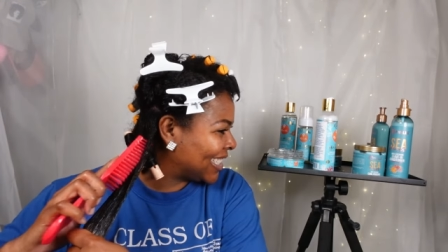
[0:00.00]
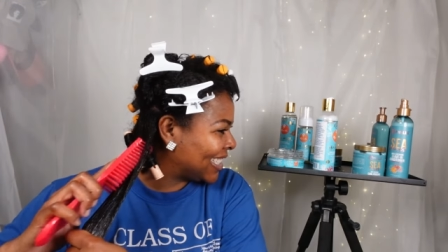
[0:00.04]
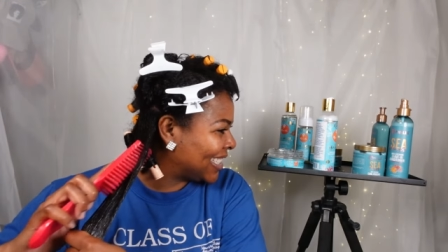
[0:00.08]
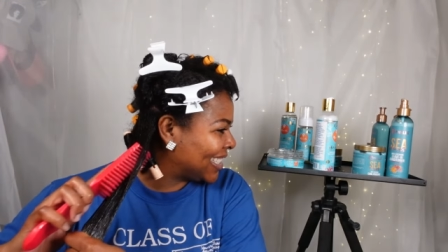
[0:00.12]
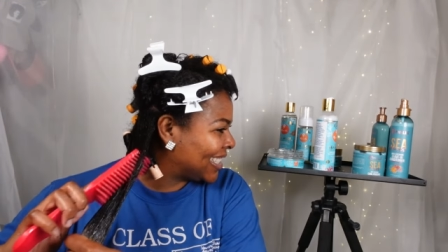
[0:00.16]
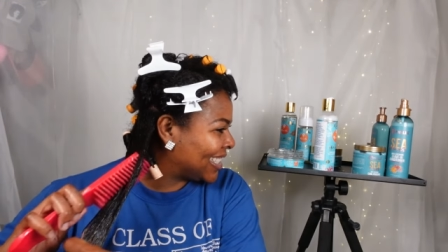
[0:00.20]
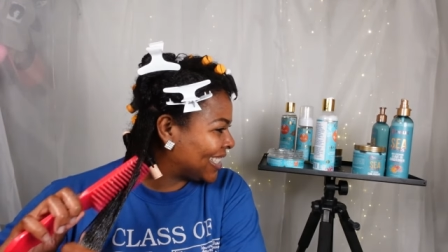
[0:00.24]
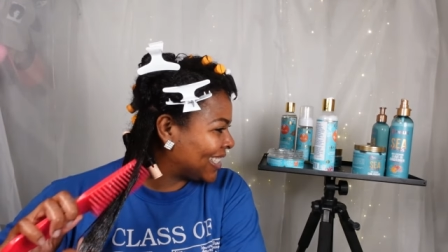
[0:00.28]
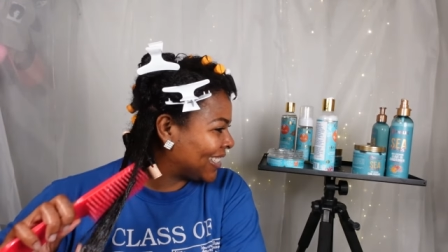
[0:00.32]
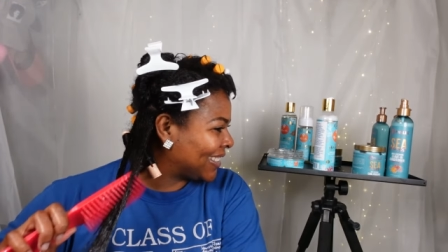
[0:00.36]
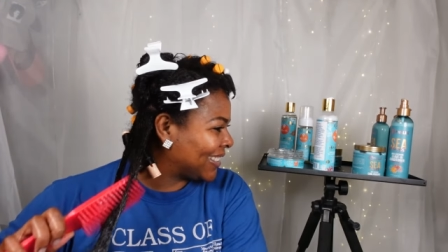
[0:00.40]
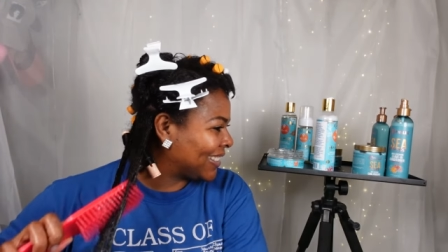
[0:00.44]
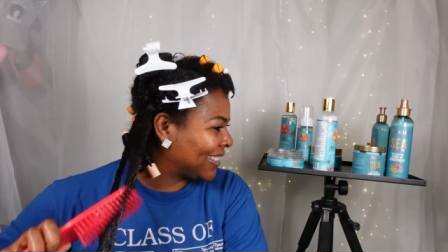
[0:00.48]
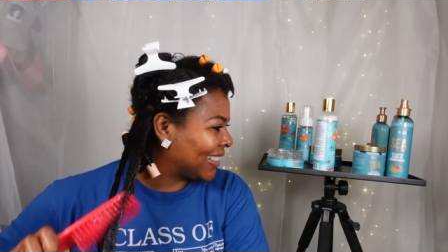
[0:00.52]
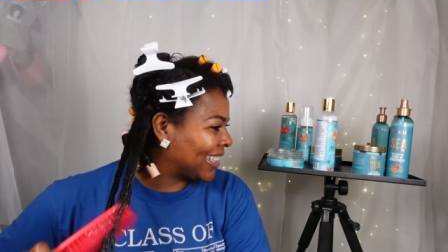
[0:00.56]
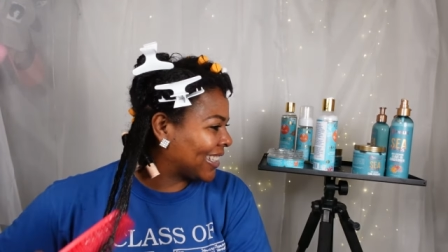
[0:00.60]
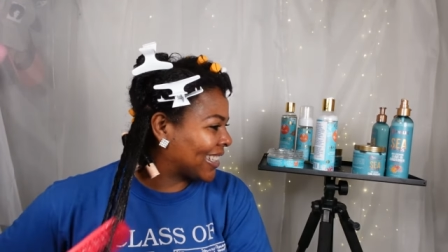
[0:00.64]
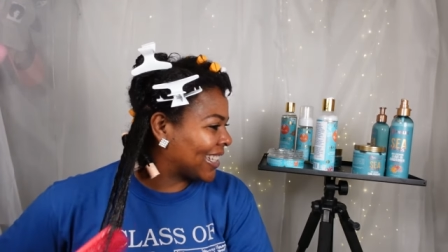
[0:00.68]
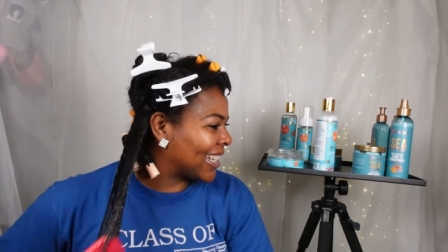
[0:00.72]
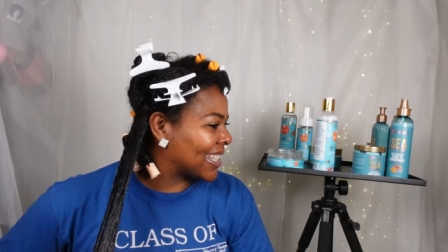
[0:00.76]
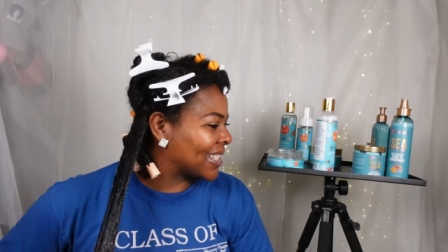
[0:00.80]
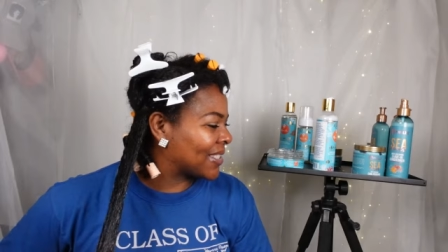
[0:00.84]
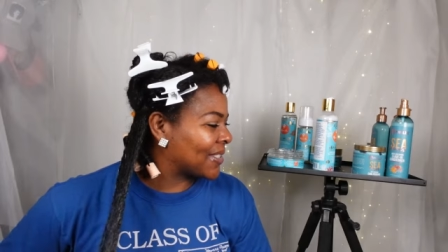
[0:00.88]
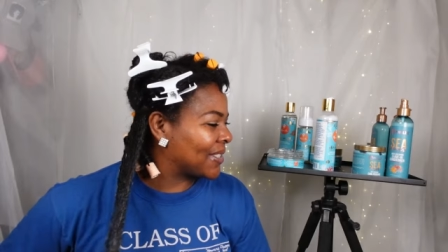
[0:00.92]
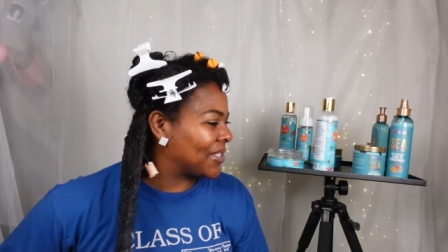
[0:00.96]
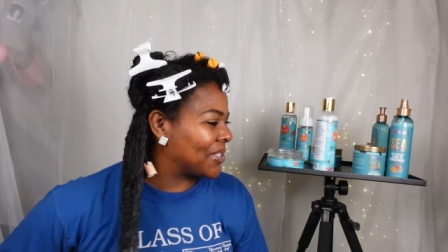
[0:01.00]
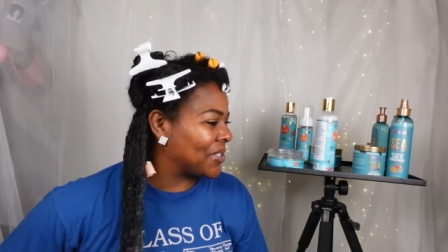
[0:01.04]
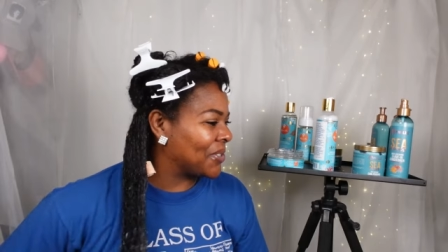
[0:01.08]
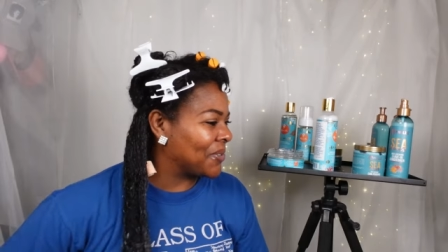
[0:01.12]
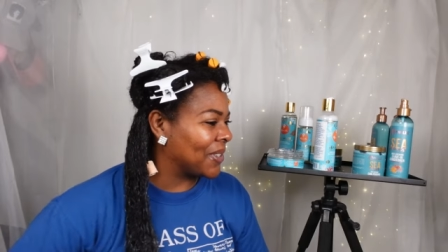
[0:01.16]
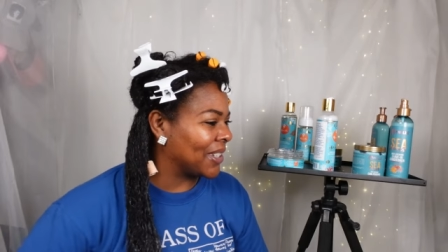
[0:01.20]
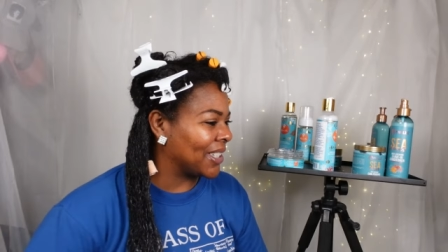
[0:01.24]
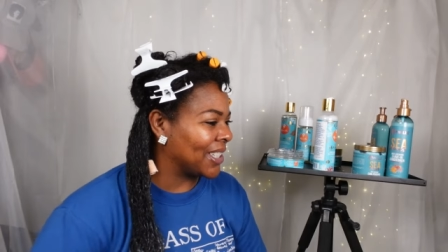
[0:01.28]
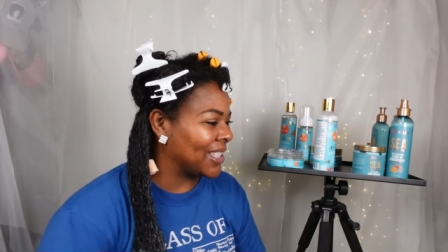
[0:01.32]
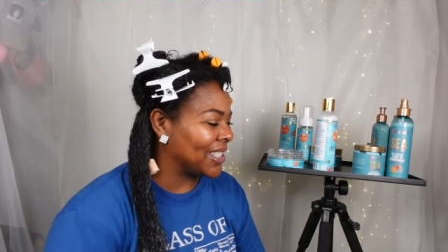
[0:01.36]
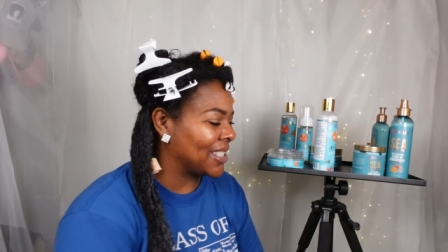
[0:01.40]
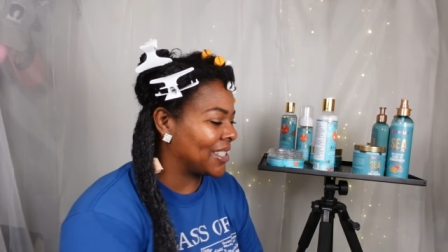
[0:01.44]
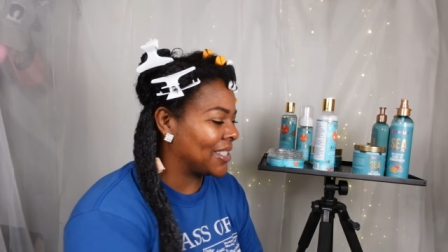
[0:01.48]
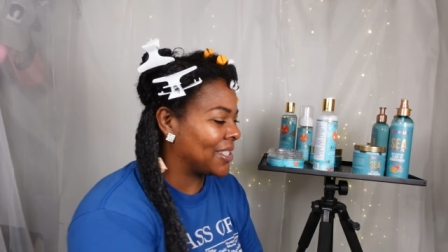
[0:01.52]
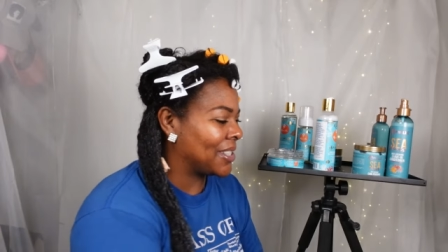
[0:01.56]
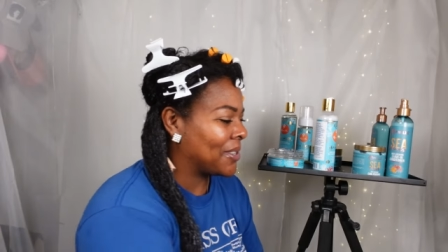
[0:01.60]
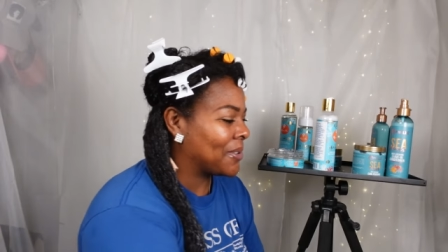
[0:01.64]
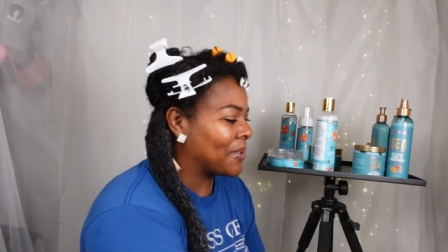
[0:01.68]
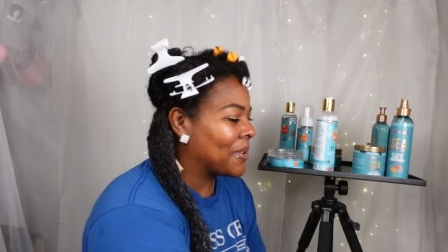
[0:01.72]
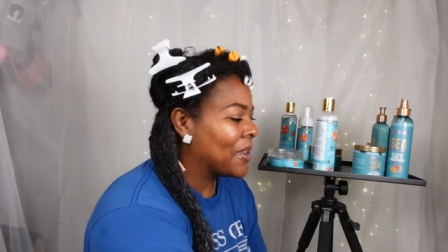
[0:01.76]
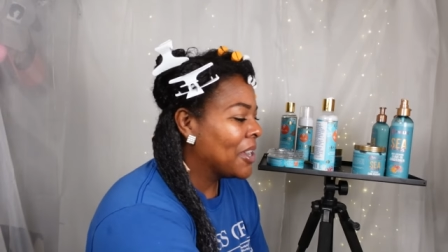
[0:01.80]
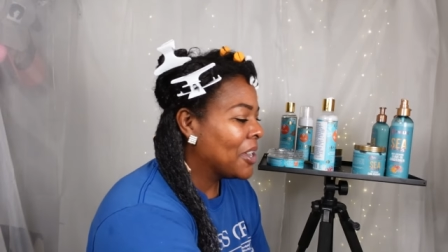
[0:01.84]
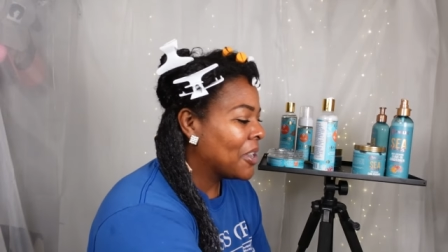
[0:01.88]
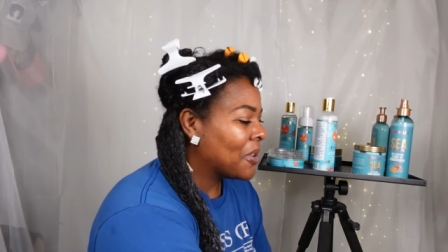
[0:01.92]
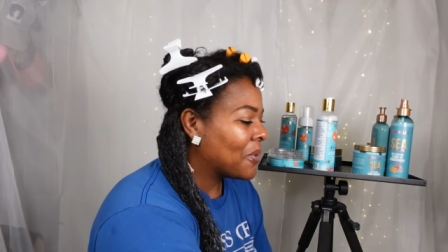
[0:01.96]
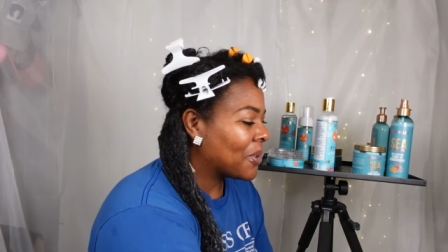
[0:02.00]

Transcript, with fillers: to do. Like that's what you wanted to do.